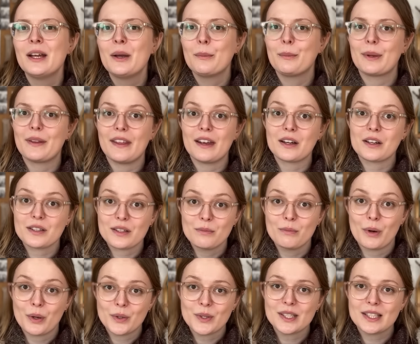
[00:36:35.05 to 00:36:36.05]
but there's
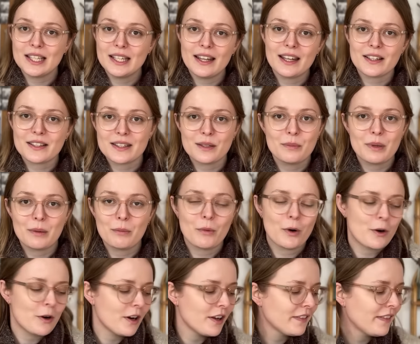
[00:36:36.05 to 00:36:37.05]
a bit
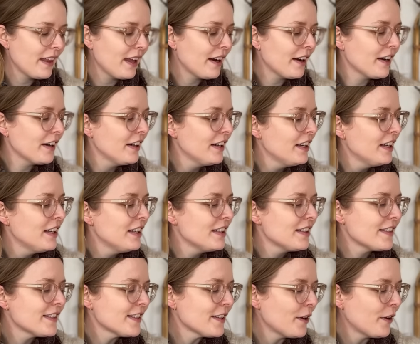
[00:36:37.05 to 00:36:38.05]
more on there.
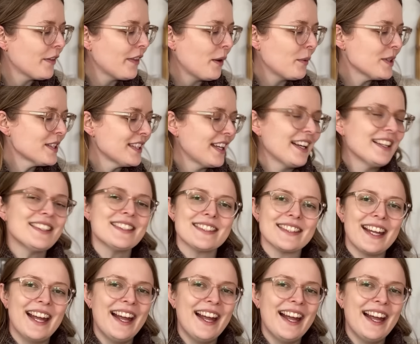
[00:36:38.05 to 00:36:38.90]
So that was nice.